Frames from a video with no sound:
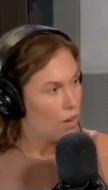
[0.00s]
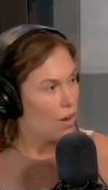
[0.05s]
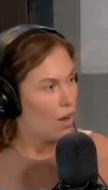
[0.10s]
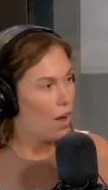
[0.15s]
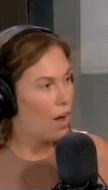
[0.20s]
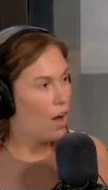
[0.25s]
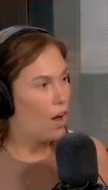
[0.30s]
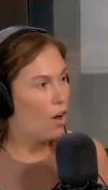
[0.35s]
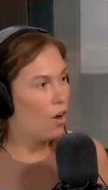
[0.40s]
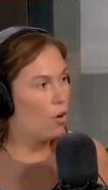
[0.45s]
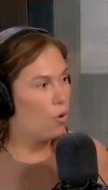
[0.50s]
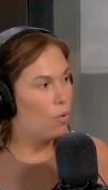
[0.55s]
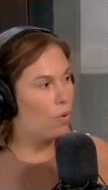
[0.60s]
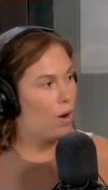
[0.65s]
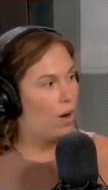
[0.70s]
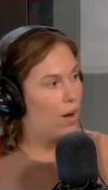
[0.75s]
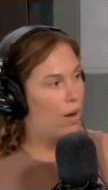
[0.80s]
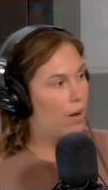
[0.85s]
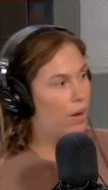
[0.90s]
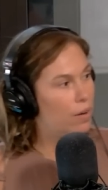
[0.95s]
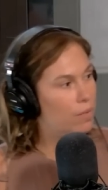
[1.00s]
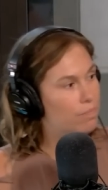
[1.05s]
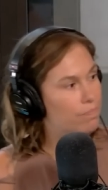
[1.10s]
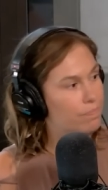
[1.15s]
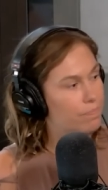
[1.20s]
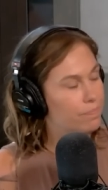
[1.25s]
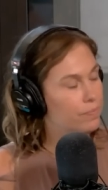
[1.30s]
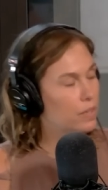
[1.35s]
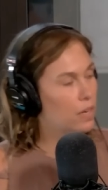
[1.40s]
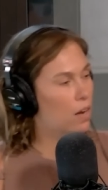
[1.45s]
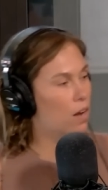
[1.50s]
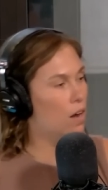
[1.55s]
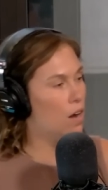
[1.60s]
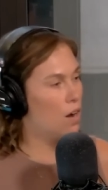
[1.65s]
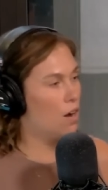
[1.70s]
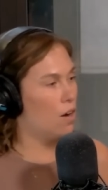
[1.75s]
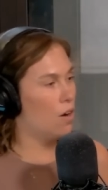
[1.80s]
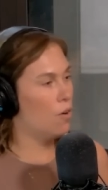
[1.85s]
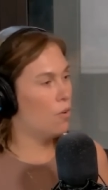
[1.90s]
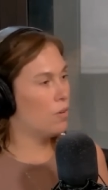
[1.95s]
Oh, um,
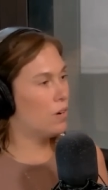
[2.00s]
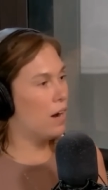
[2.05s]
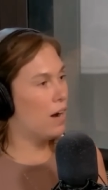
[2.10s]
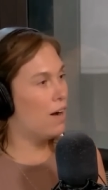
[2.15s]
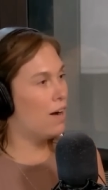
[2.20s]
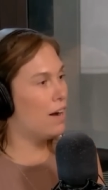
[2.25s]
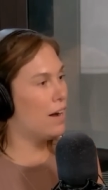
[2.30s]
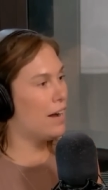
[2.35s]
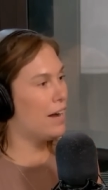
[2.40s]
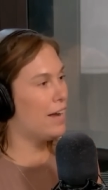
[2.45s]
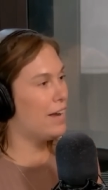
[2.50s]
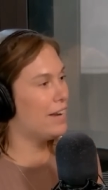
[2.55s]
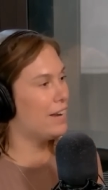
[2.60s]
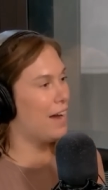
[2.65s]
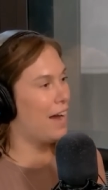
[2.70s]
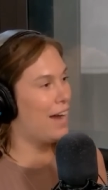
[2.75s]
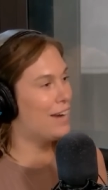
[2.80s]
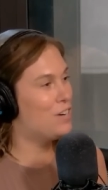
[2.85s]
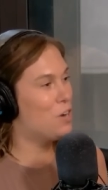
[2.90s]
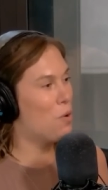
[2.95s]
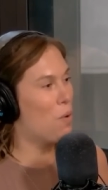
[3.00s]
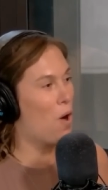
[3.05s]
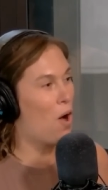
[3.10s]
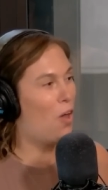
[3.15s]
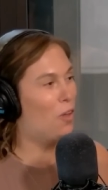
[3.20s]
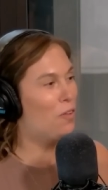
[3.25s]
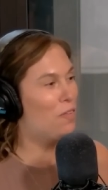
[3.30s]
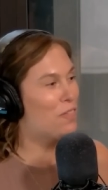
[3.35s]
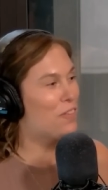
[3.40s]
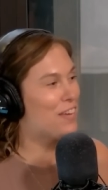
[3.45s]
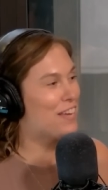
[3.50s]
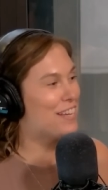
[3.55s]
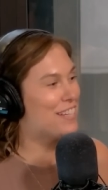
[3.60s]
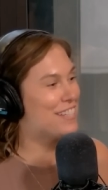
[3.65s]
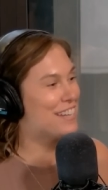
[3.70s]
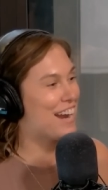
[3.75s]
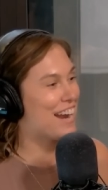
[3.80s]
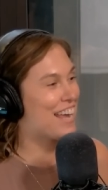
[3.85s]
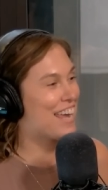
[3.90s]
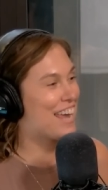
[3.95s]
oh God, I know all of these,
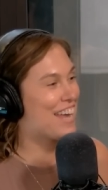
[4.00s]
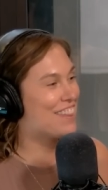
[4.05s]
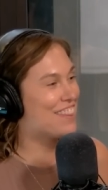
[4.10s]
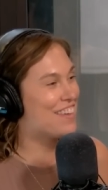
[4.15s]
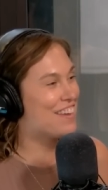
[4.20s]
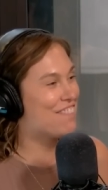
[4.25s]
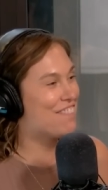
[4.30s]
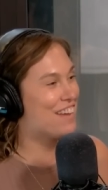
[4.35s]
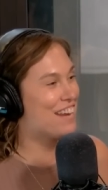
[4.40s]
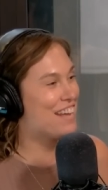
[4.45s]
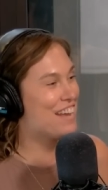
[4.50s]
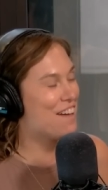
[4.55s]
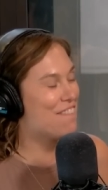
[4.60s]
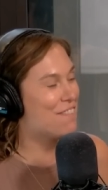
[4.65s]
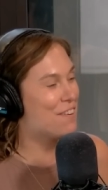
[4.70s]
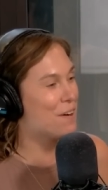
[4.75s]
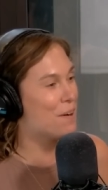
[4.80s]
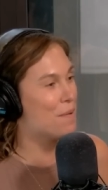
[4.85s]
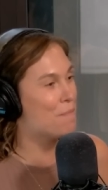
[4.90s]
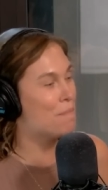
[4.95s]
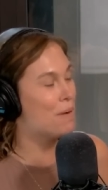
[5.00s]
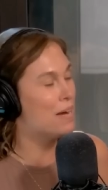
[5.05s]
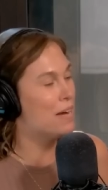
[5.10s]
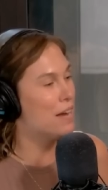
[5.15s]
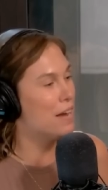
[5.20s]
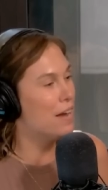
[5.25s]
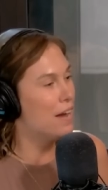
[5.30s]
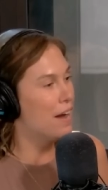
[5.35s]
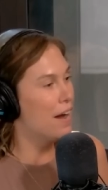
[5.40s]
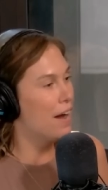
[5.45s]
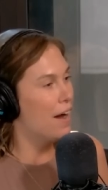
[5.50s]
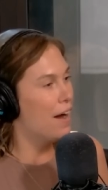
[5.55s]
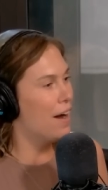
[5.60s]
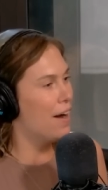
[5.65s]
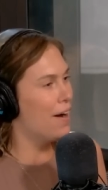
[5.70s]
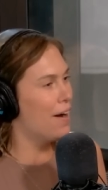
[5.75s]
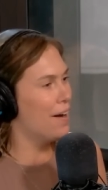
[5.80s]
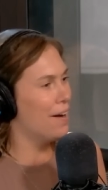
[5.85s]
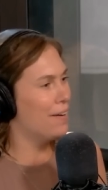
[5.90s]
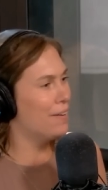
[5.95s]
and I can't think of any of them.
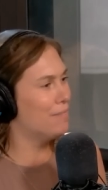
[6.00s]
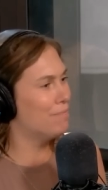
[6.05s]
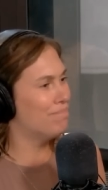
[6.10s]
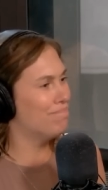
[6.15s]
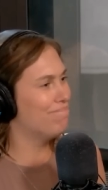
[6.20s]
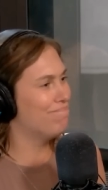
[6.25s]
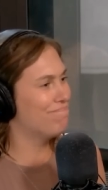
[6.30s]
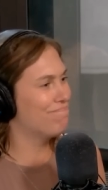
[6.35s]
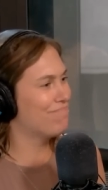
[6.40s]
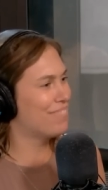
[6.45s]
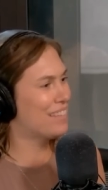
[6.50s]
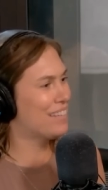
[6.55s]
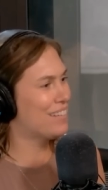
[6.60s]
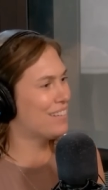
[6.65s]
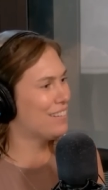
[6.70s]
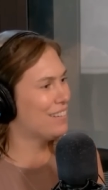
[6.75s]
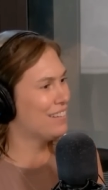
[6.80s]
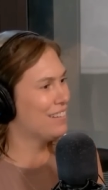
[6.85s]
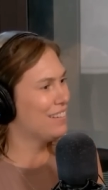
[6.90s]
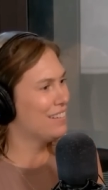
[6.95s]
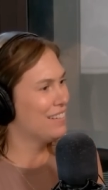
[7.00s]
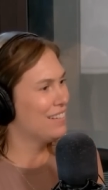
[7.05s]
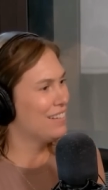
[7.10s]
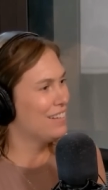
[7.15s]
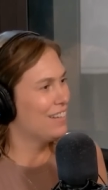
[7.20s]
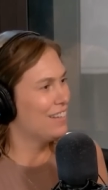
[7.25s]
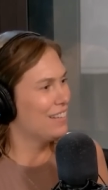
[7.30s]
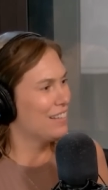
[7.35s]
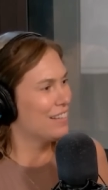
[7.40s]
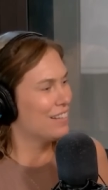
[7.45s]
Um, oh